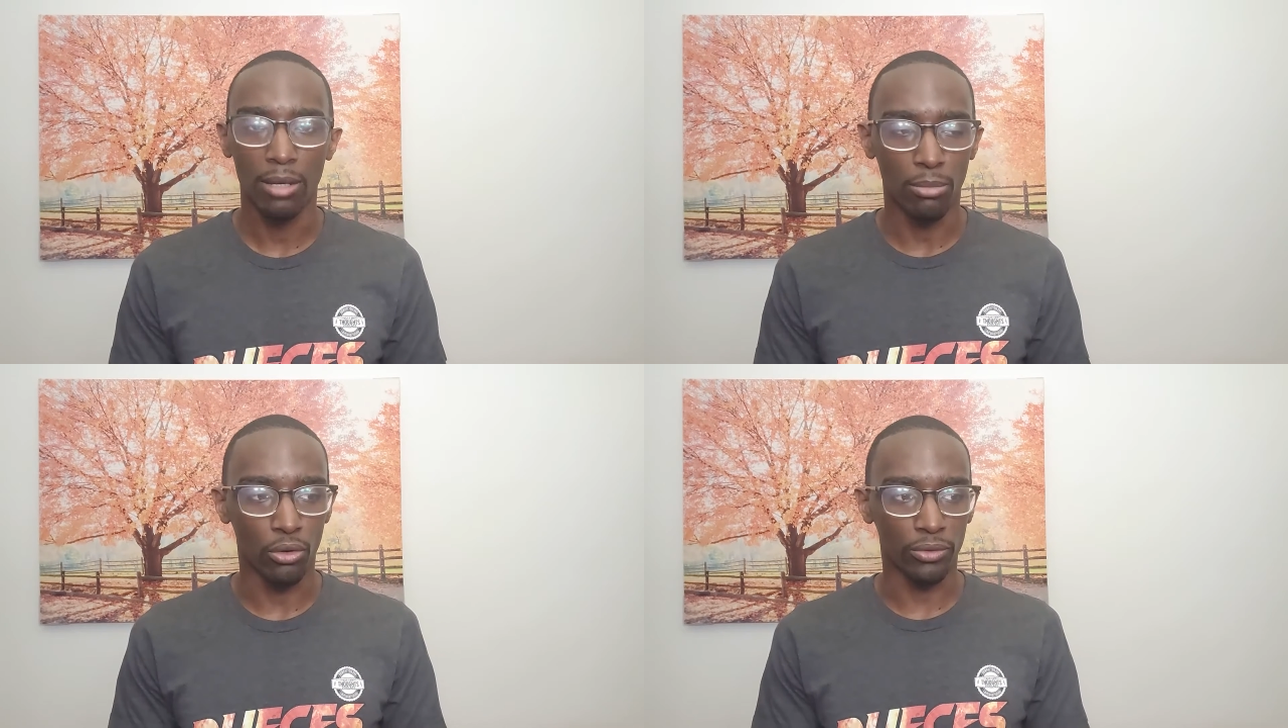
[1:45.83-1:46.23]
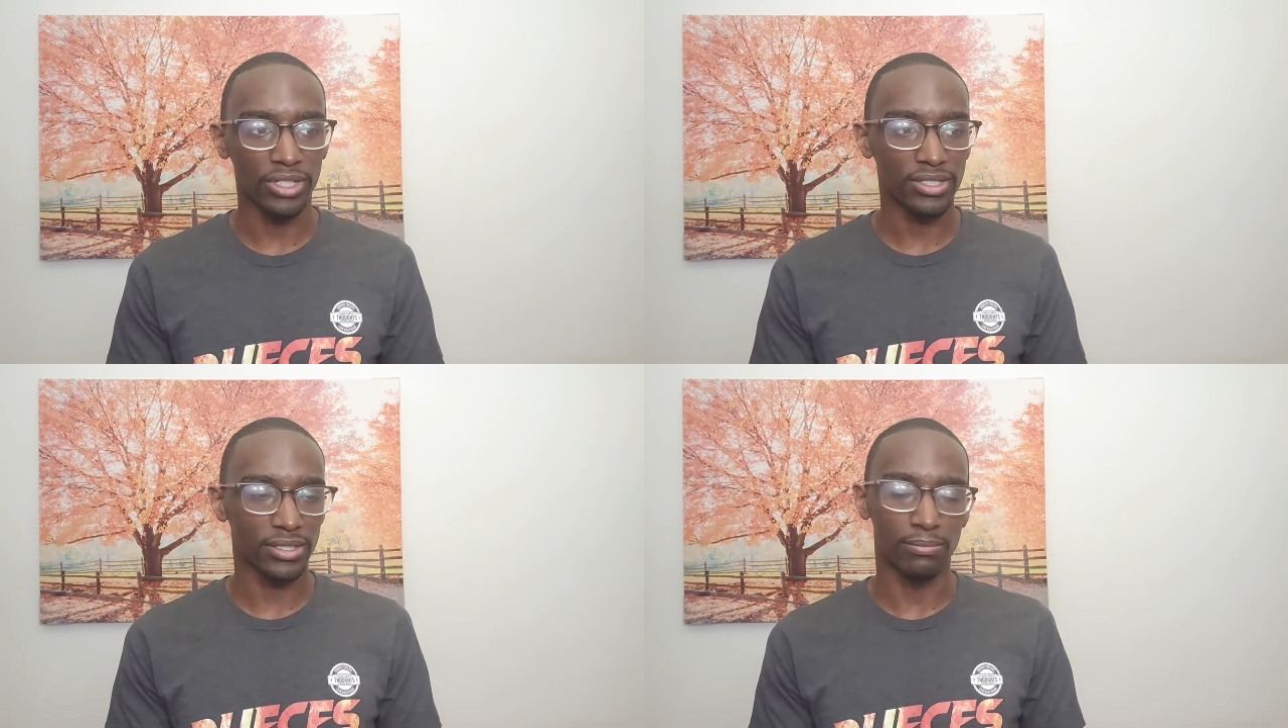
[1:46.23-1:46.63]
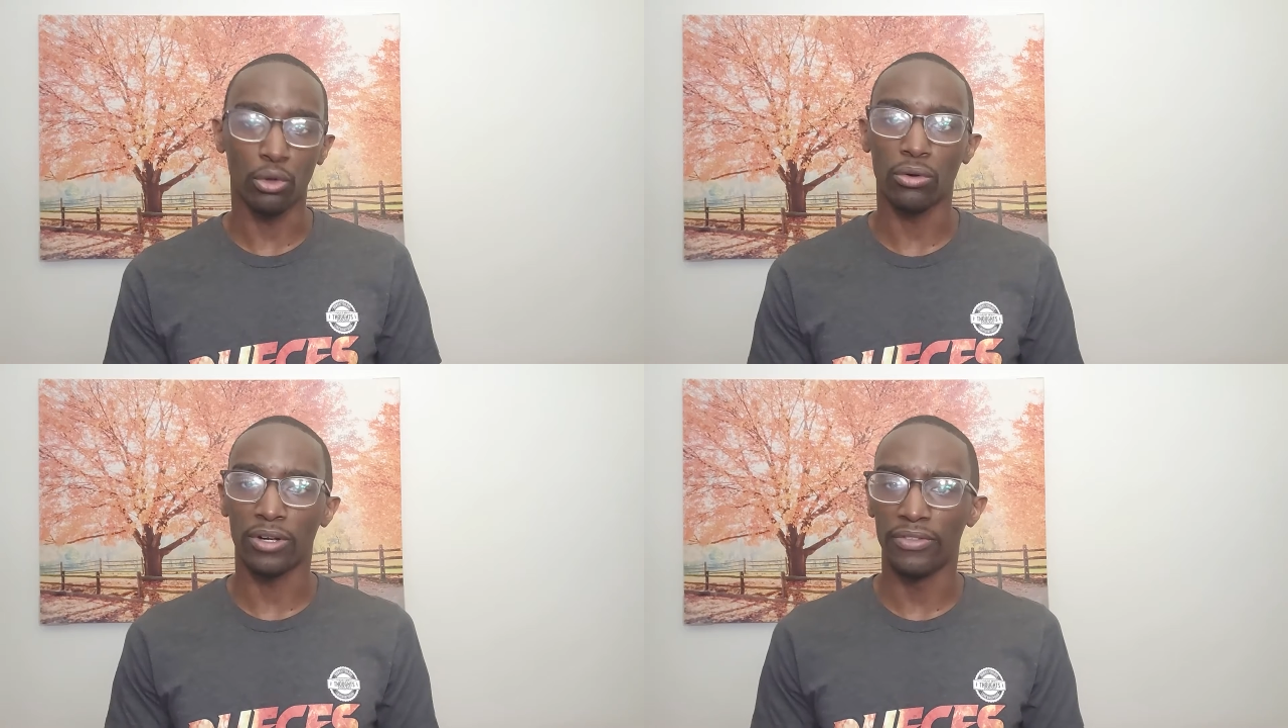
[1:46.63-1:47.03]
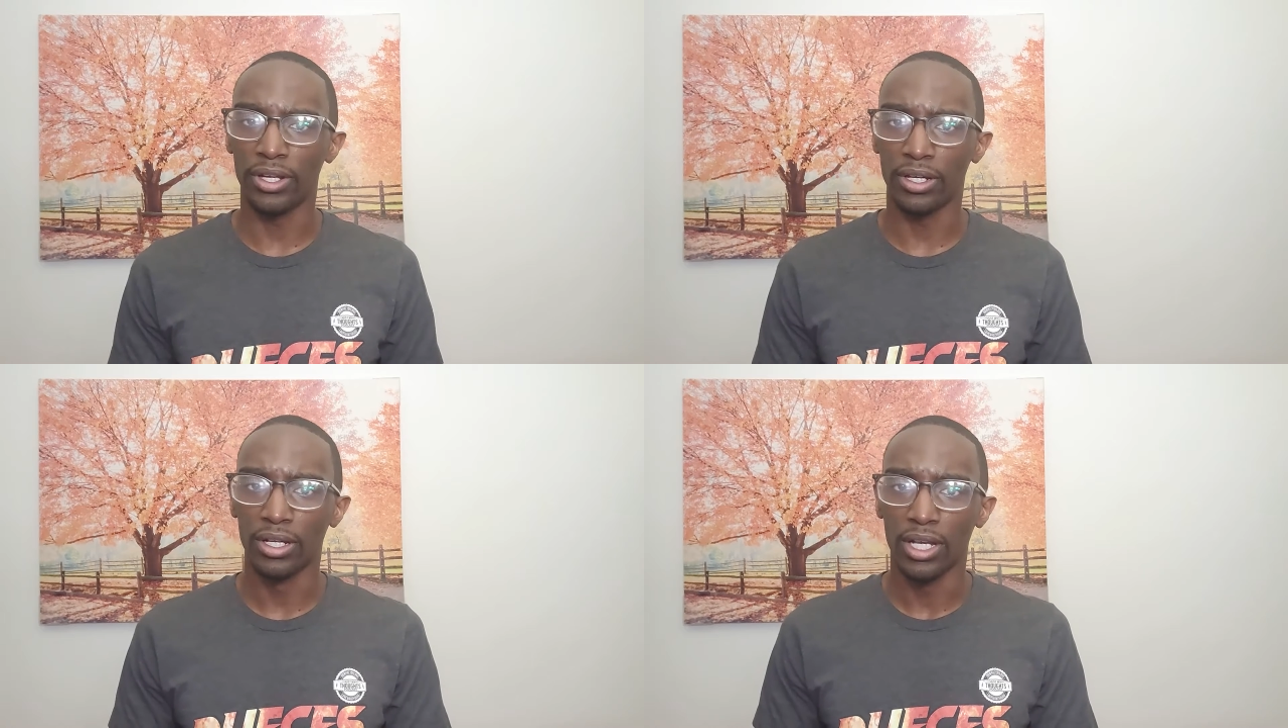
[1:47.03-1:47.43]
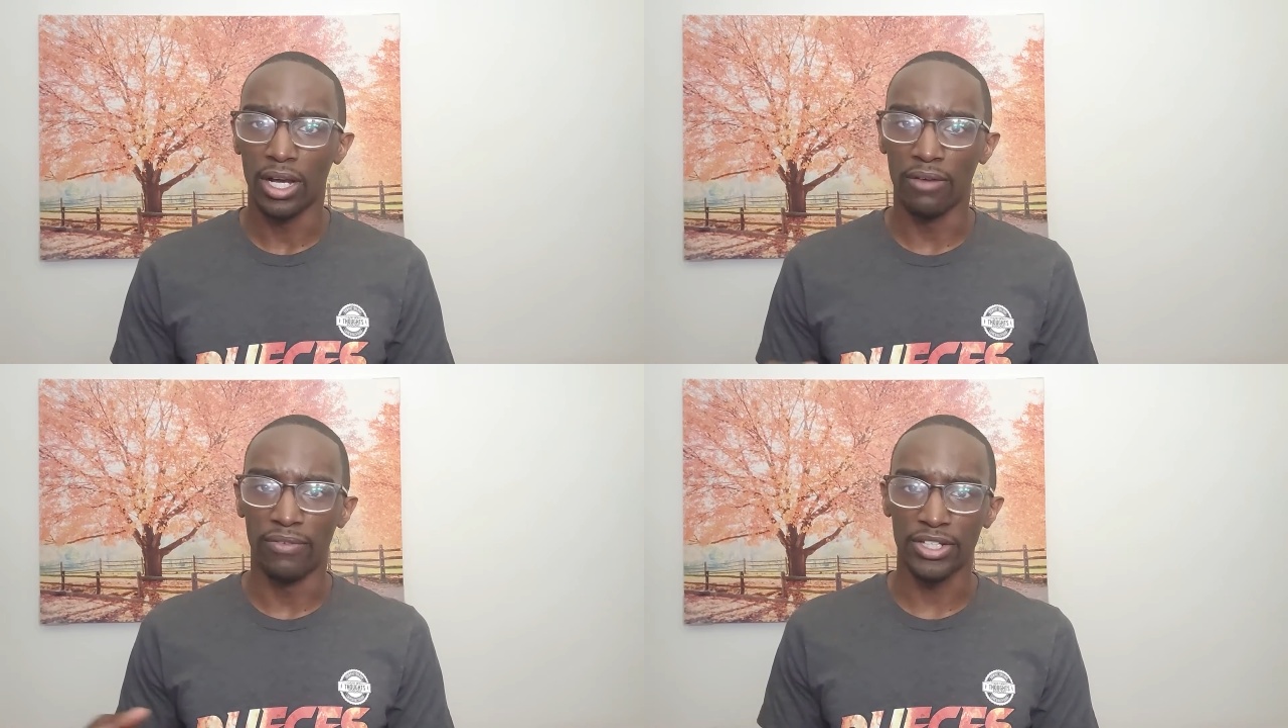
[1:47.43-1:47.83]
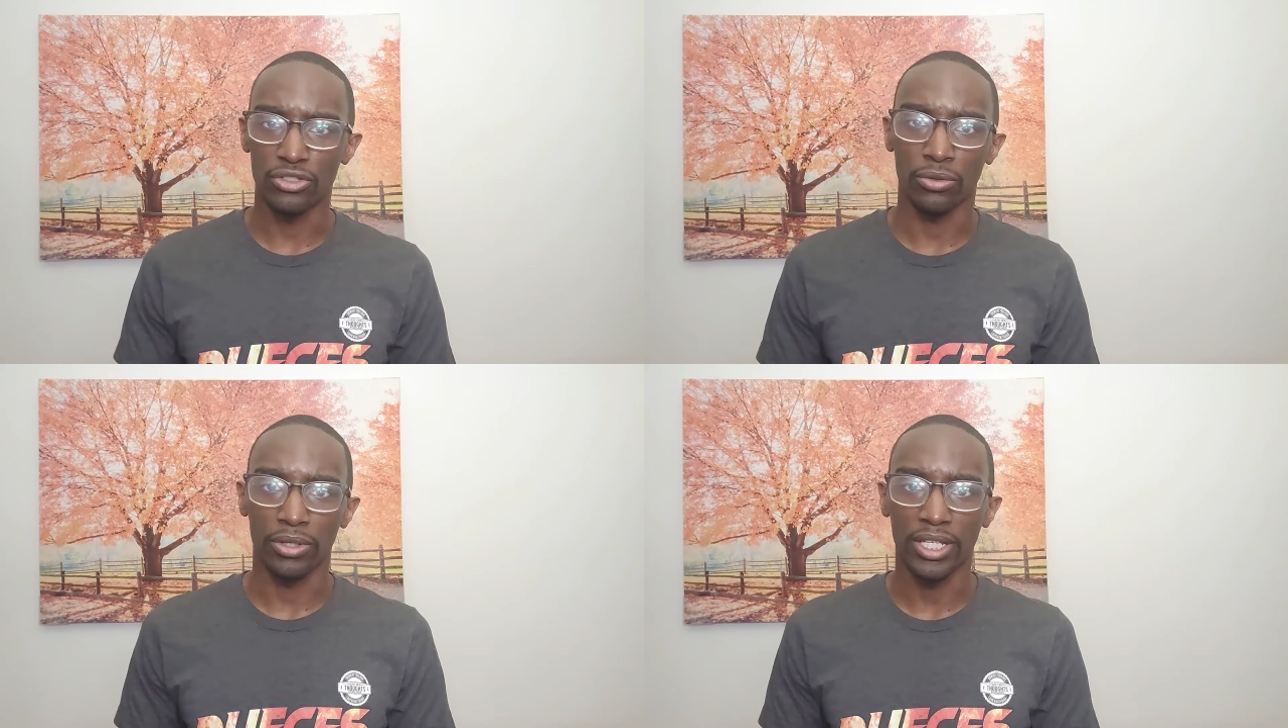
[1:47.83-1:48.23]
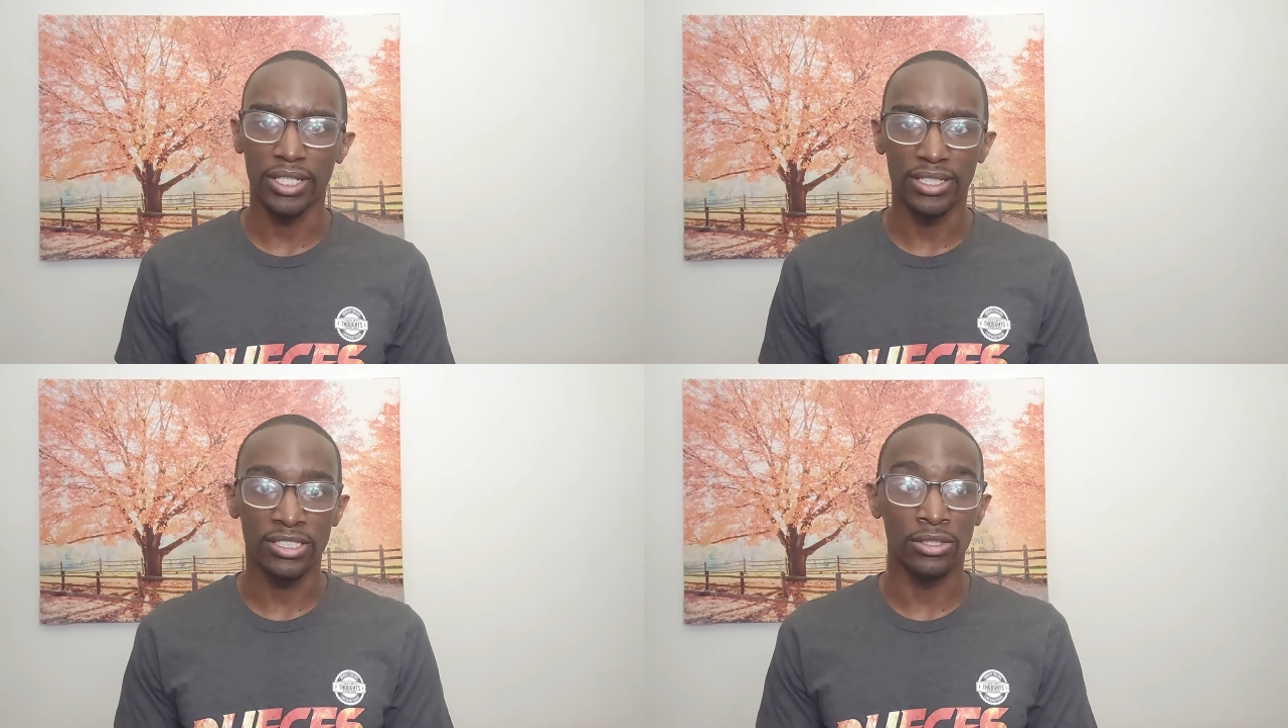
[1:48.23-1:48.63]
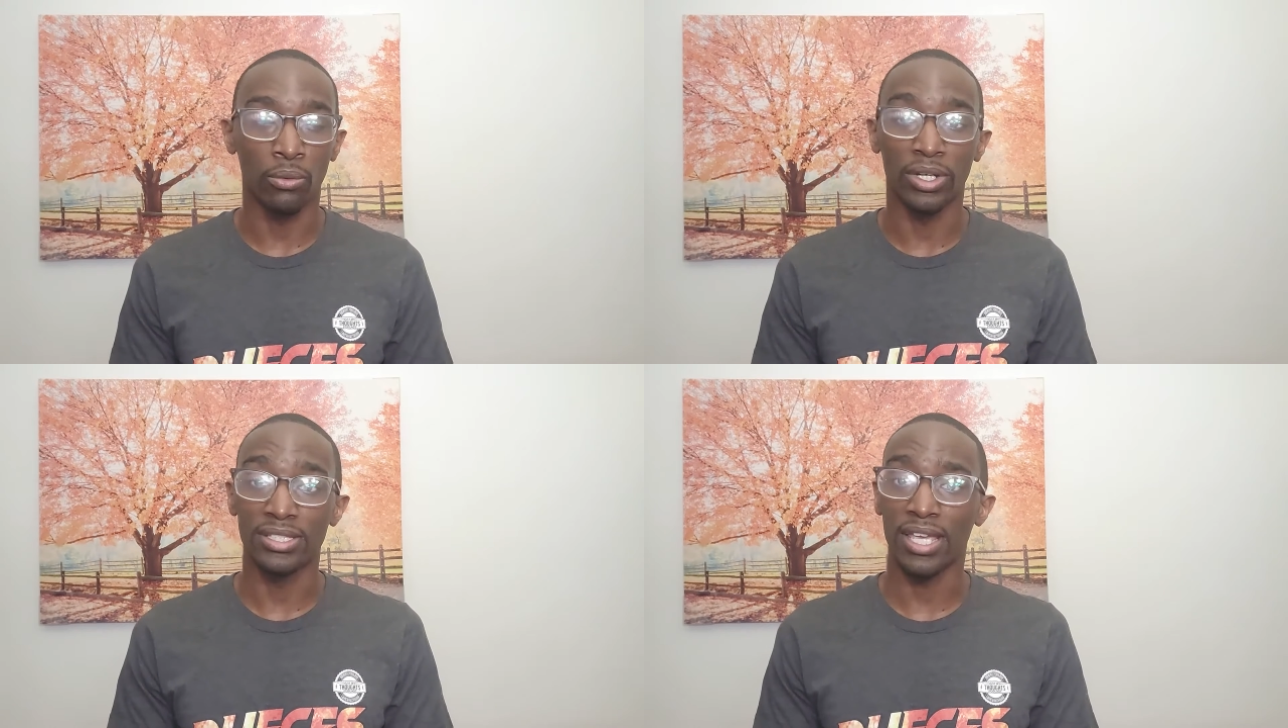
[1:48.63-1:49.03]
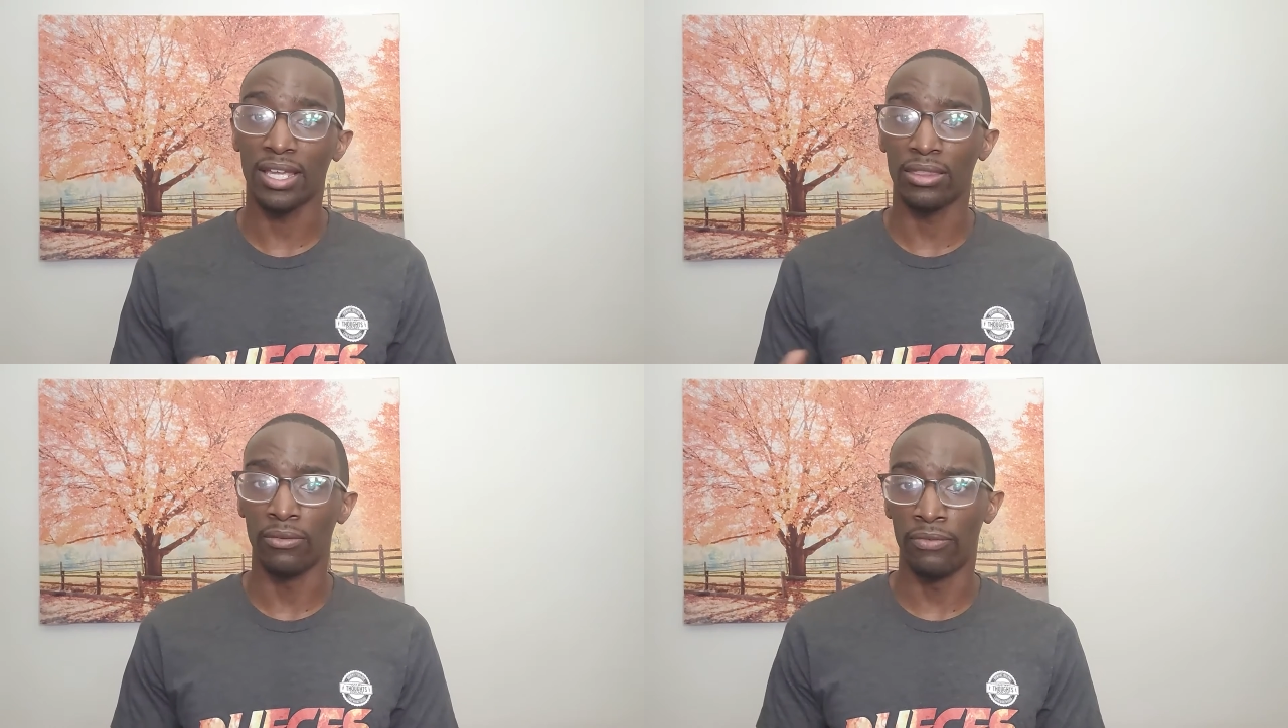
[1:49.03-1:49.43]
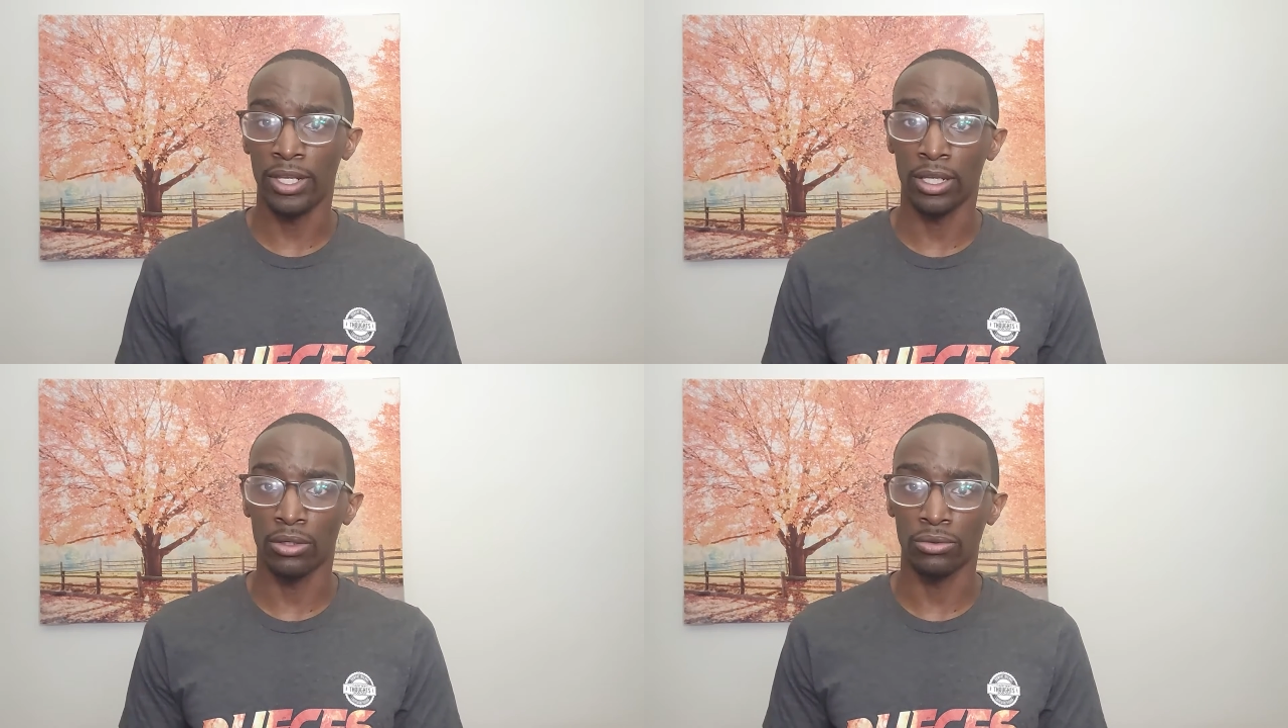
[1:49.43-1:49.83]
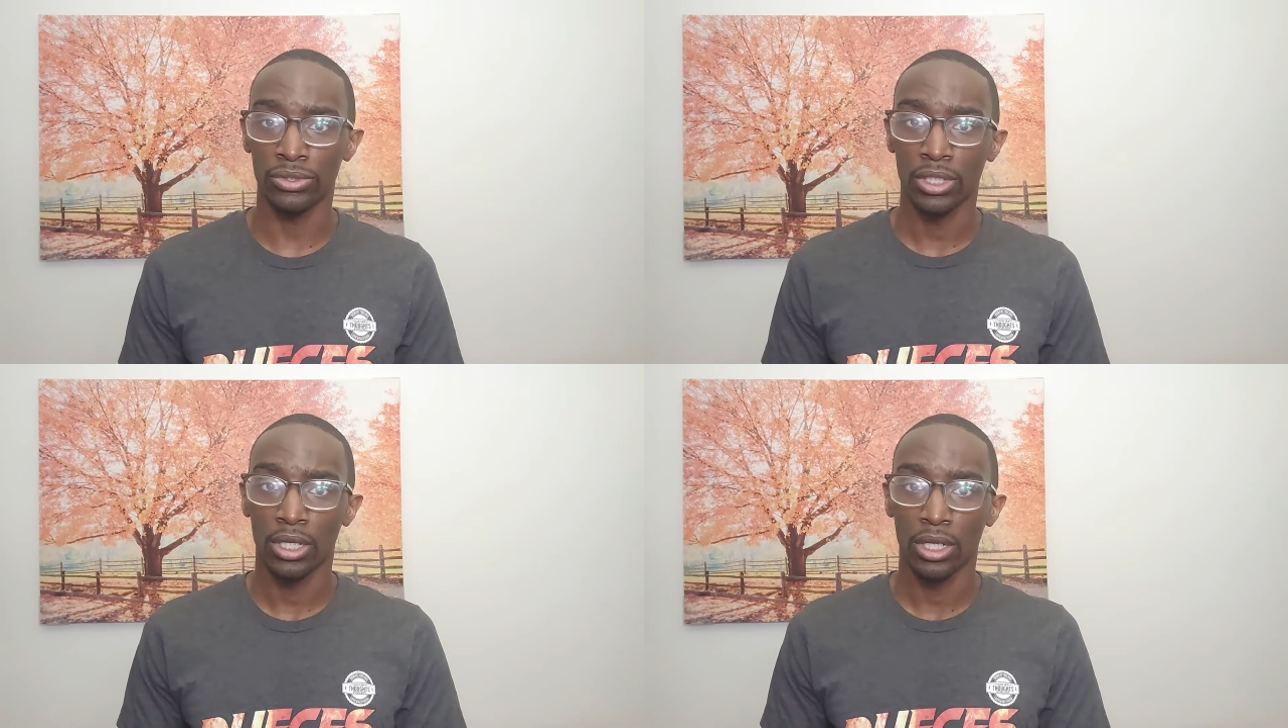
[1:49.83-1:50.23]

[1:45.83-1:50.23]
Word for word: Maurice is more of the adventurer. He's the one taking the videos.